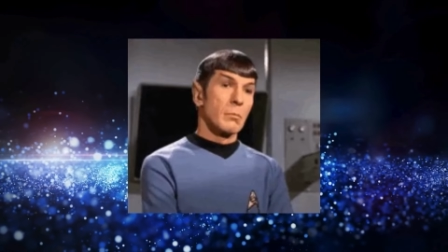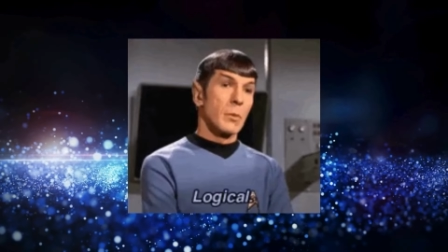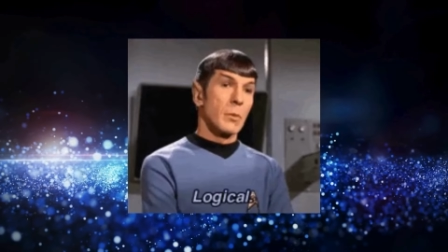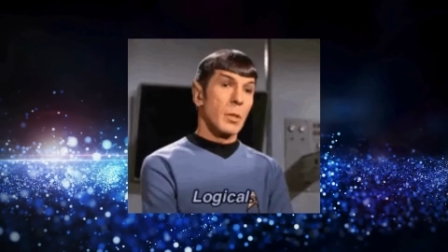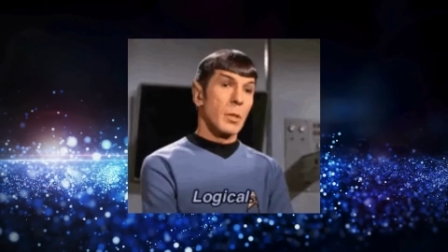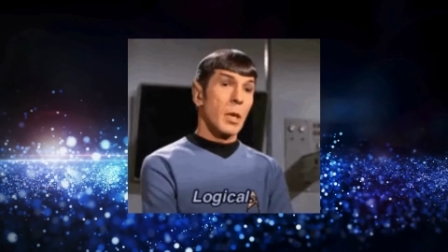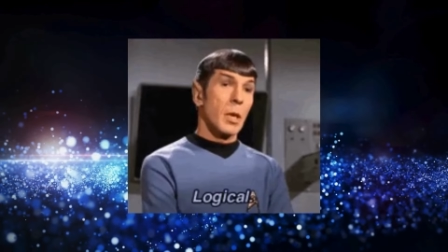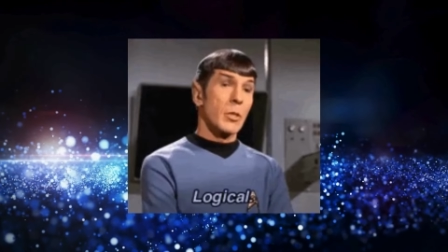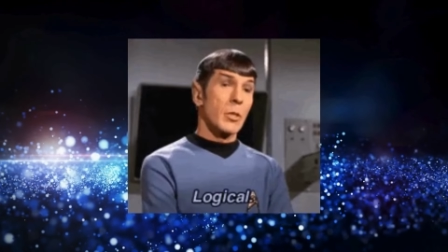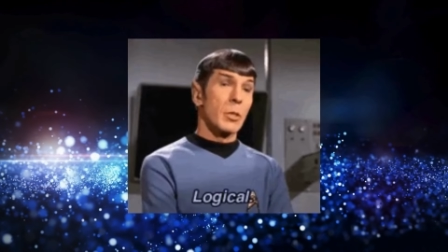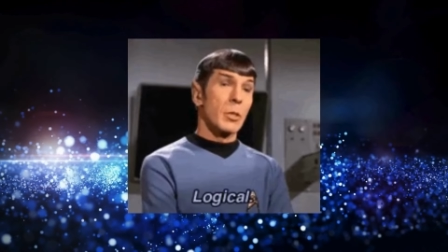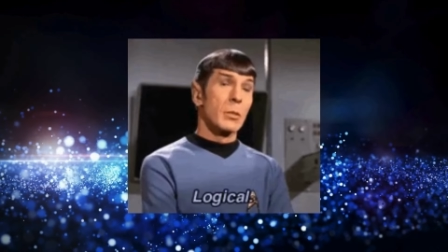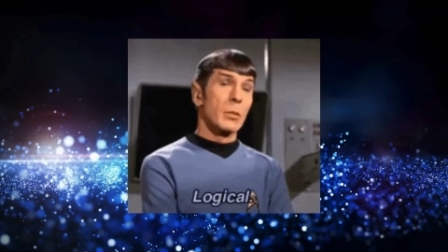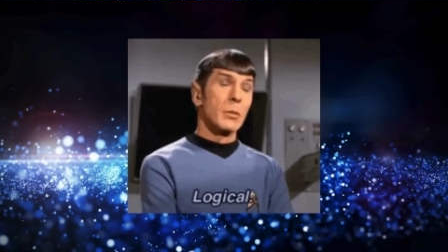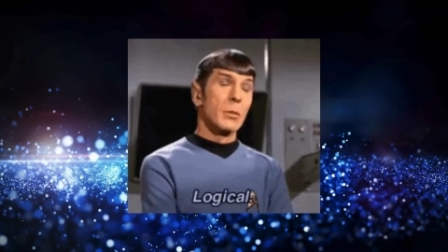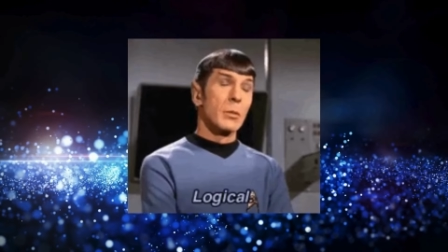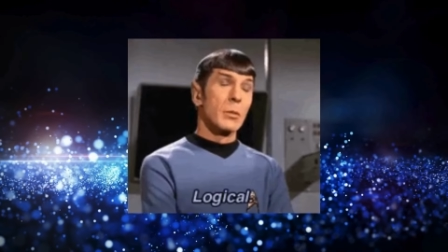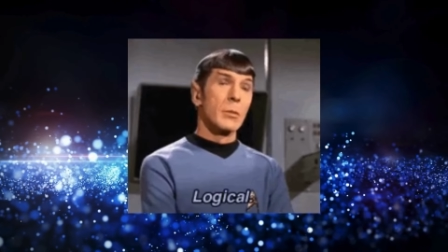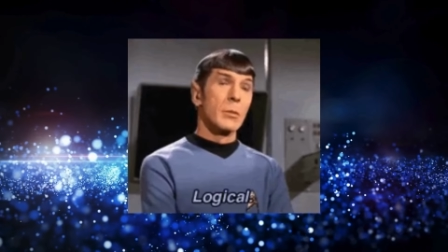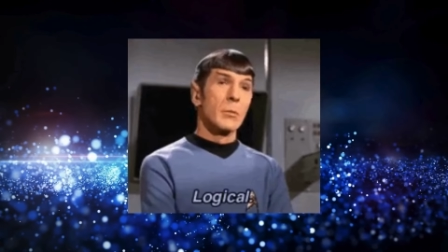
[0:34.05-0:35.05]
this is
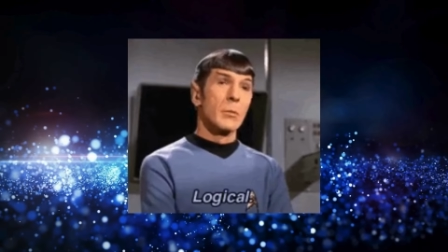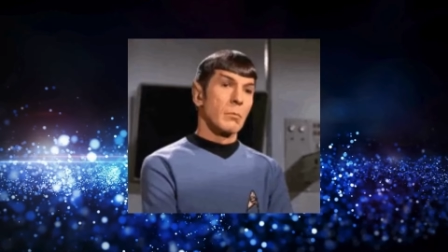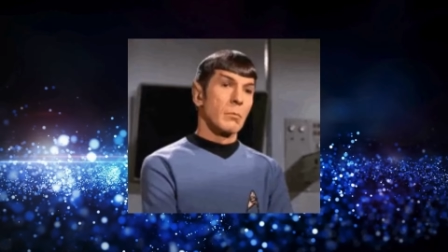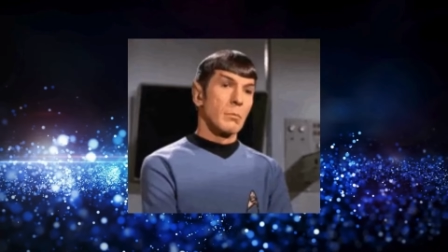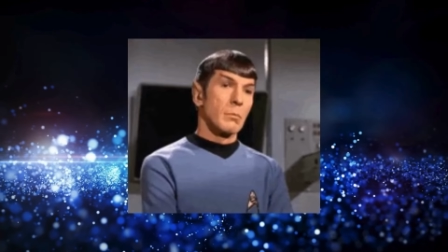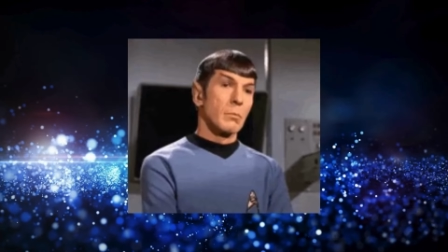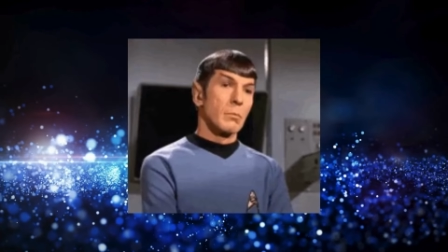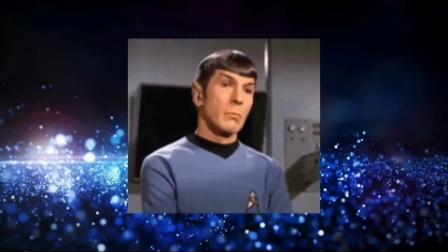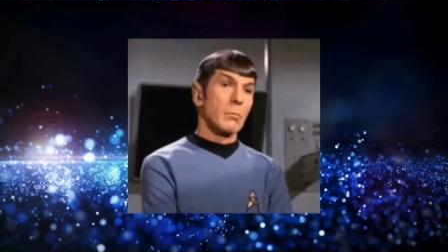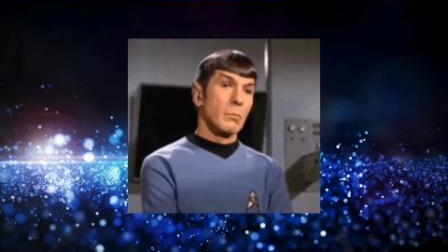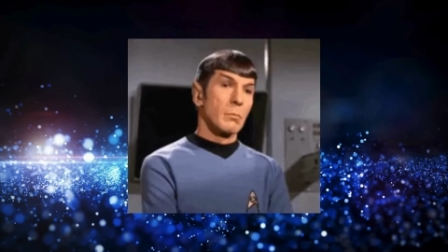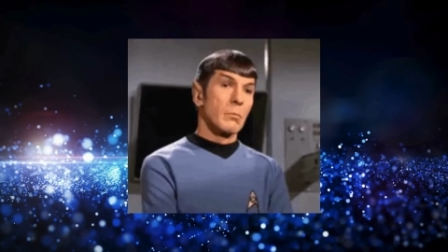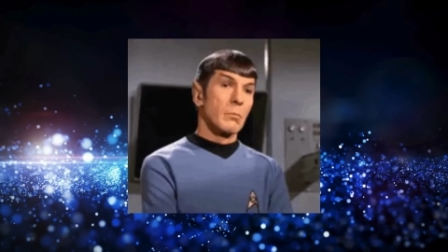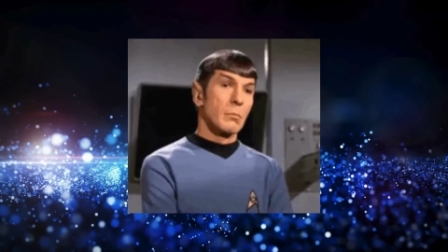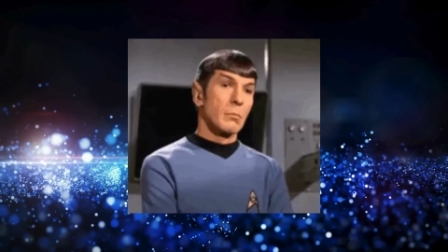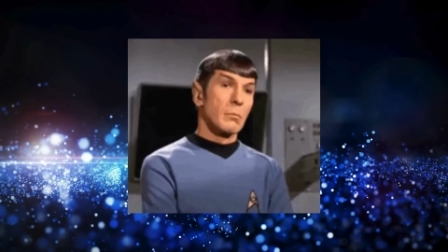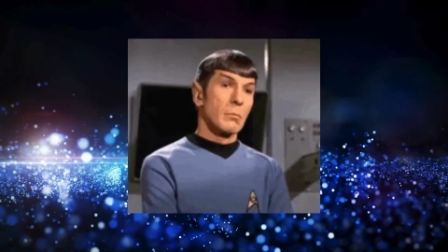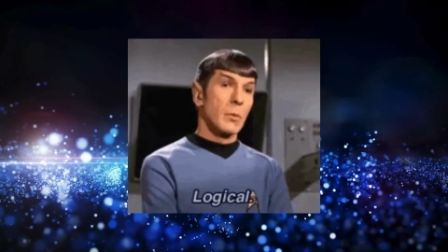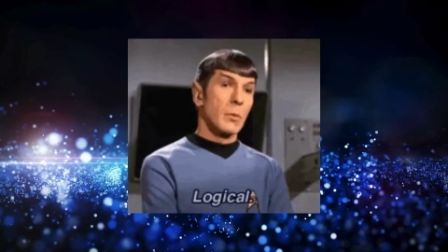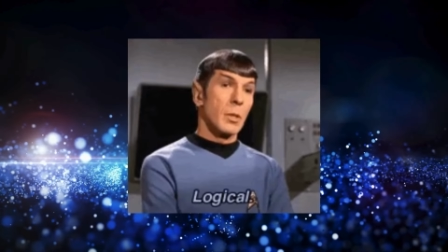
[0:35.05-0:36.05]
my top
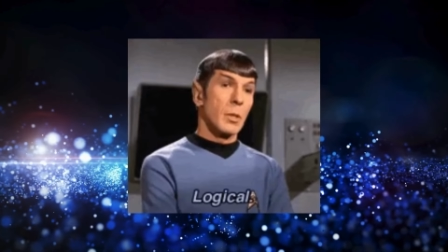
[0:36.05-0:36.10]
3